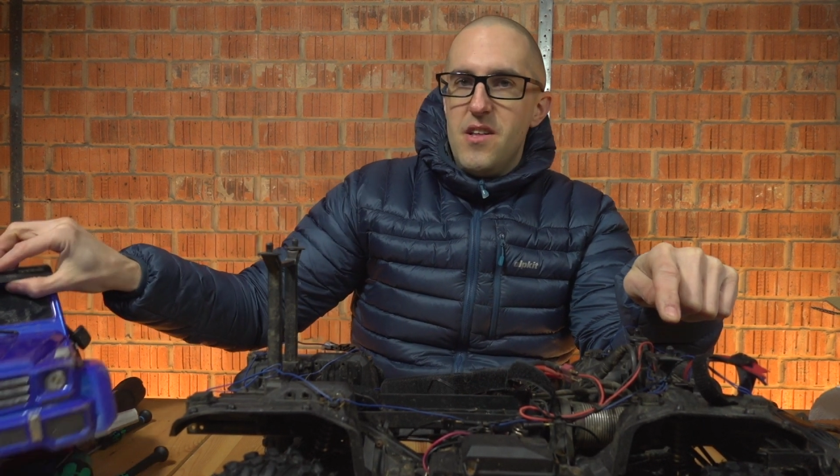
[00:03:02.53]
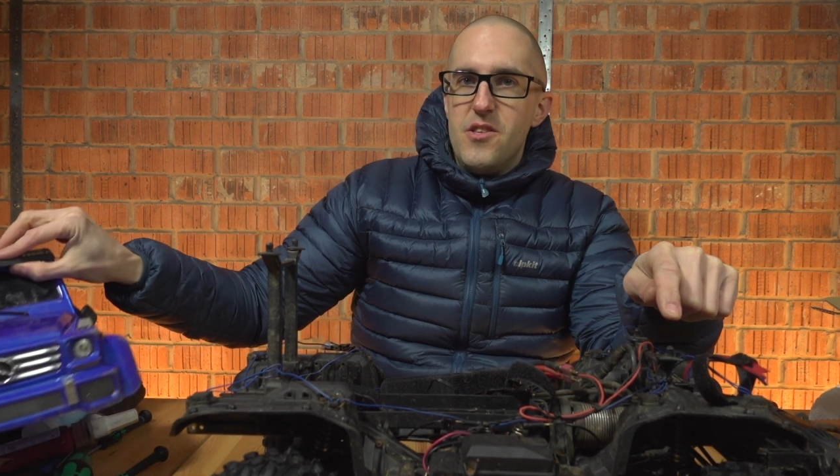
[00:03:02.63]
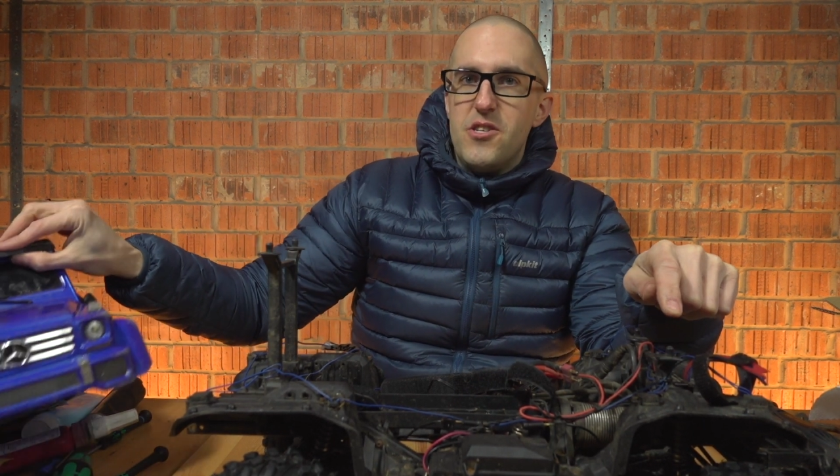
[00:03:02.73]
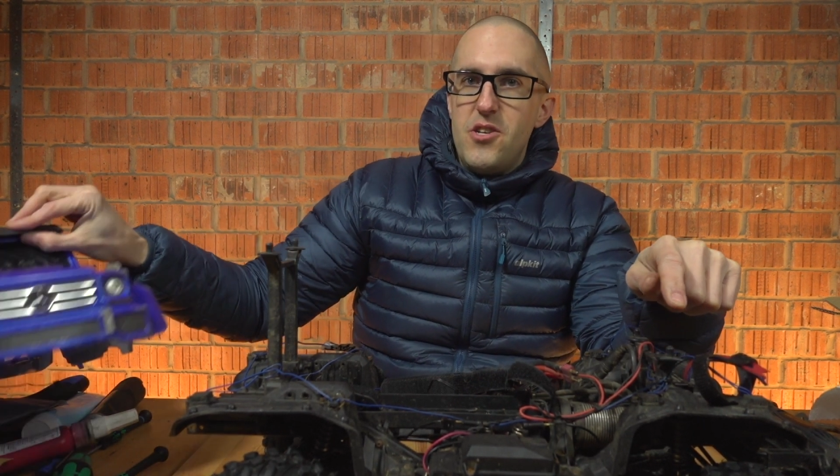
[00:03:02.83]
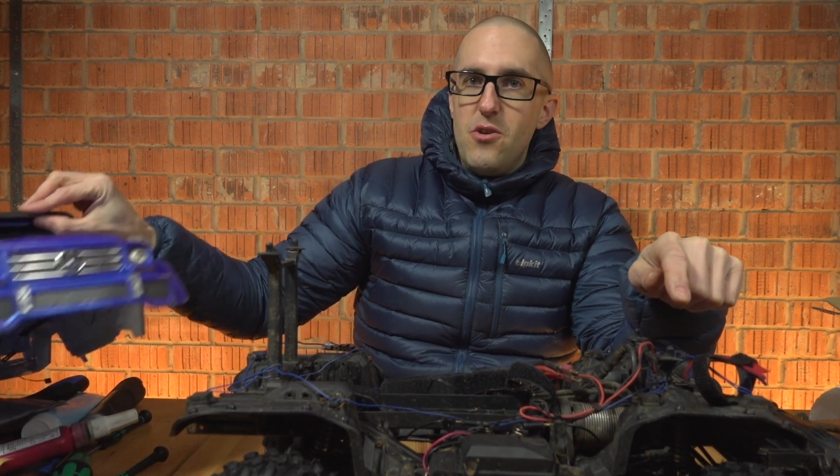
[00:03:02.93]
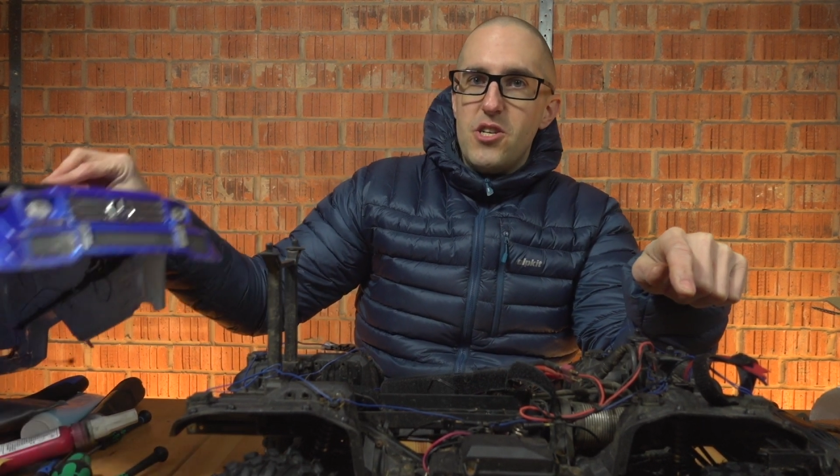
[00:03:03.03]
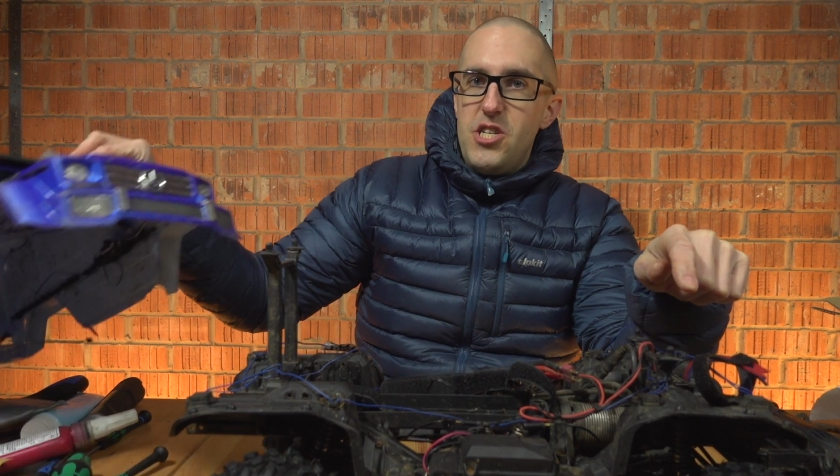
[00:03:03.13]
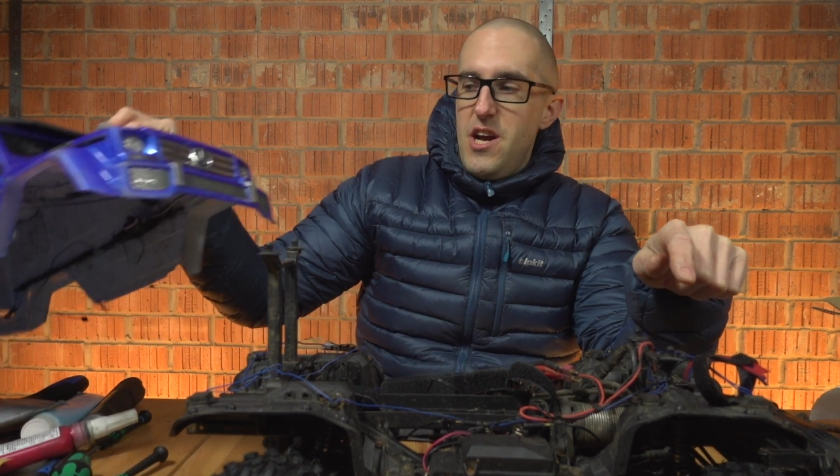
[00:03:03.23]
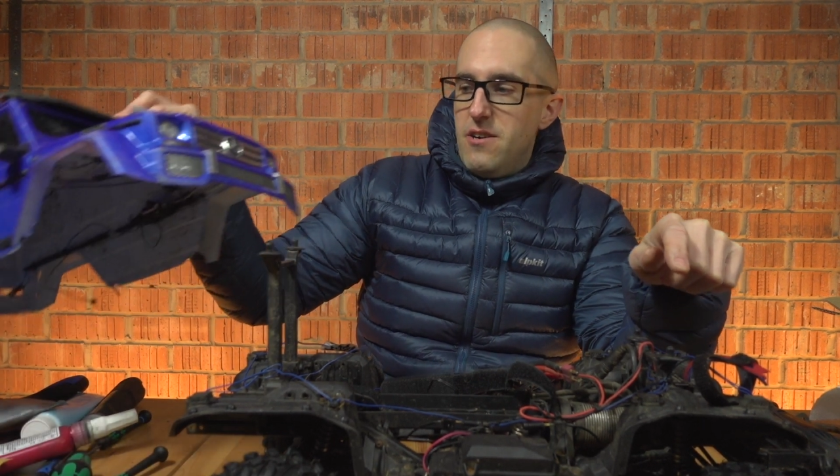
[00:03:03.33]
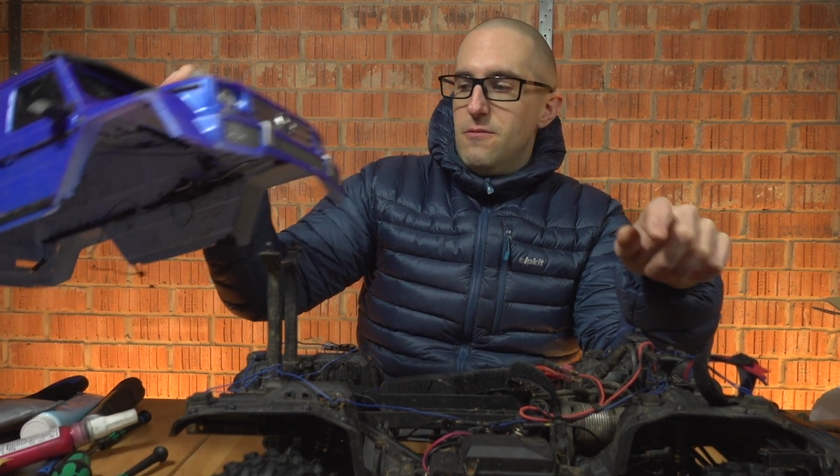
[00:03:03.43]
The stock
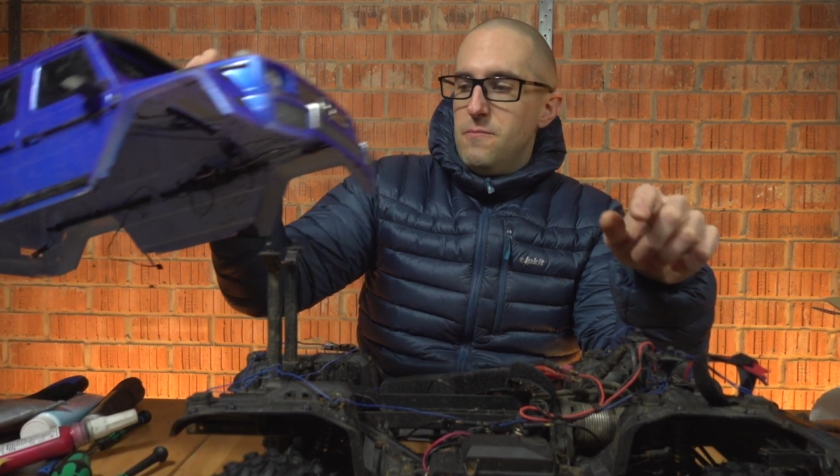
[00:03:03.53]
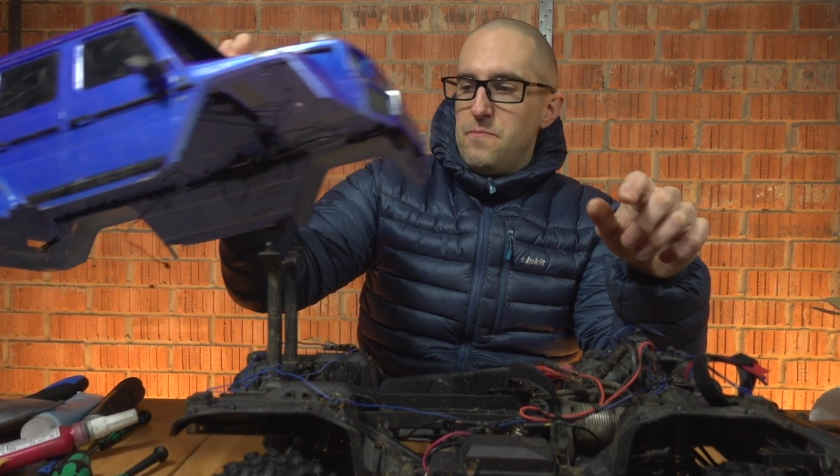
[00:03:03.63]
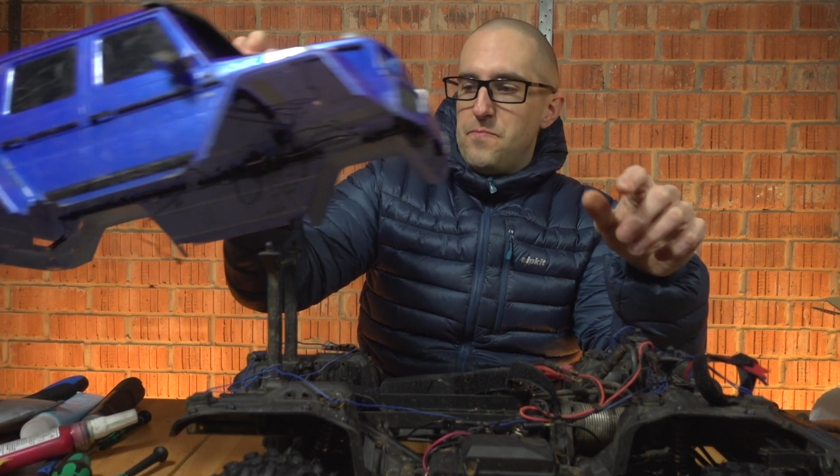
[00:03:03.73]
shell